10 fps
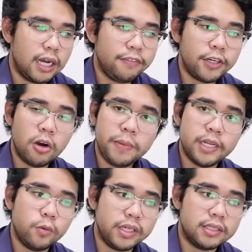After how
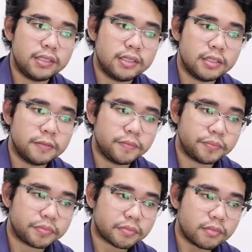many weeks,
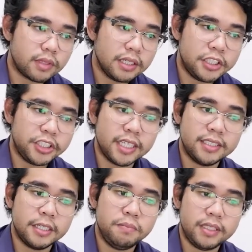she
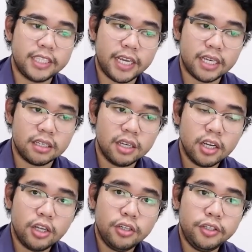texted me saying,
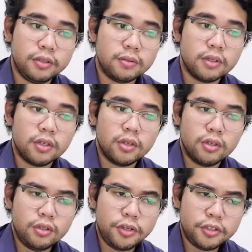
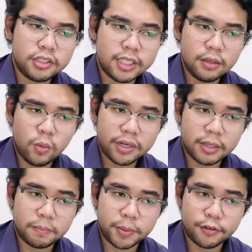Do you still
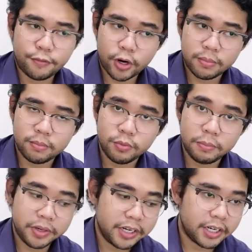wanna perform
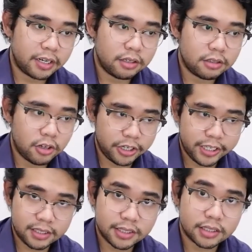with bigger
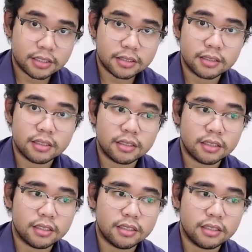audience?
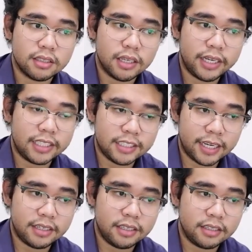And I
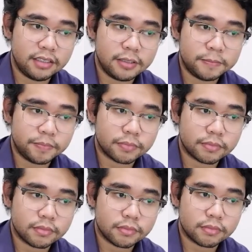said,
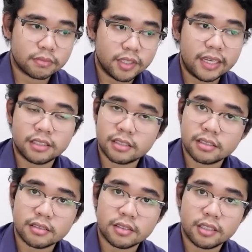
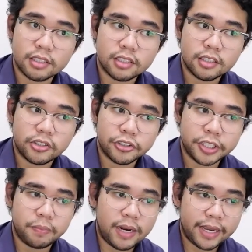yes.
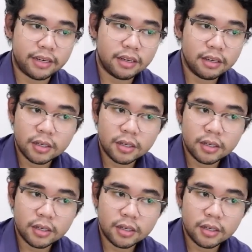She replied,